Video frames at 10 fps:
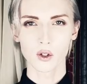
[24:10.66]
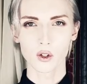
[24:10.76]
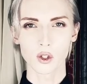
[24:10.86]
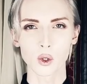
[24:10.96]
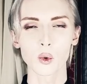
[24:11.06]

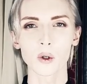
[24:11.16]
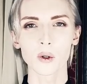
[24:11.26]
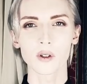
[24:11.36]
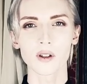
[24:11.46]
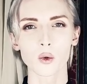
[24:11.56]
you
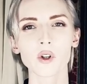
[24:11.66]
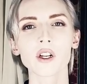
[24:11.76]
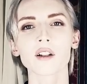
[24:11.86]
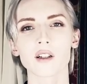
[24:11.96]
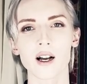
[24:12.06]
will
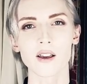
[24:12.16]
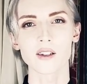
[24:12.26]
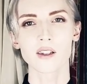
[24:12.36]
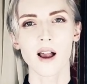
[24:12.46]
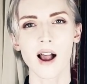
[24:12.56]

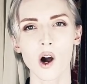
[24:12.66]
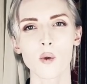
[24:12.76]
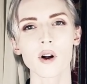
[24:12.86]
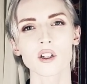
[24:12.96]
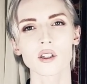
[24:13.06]
realize how
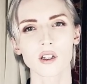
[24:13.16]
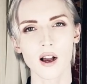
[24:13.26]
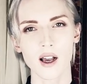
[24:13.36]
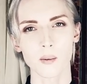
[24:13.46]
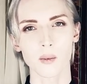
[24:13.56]
much
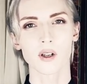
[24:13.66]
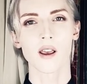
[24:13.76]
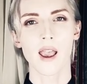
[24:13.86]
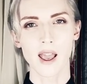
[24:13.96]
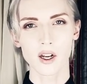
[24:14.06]
time and
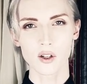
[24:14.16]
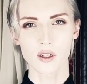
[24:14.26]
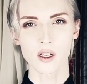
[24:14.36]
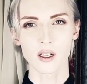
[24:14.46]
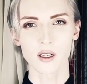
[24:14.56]

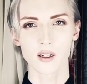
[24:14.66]
energy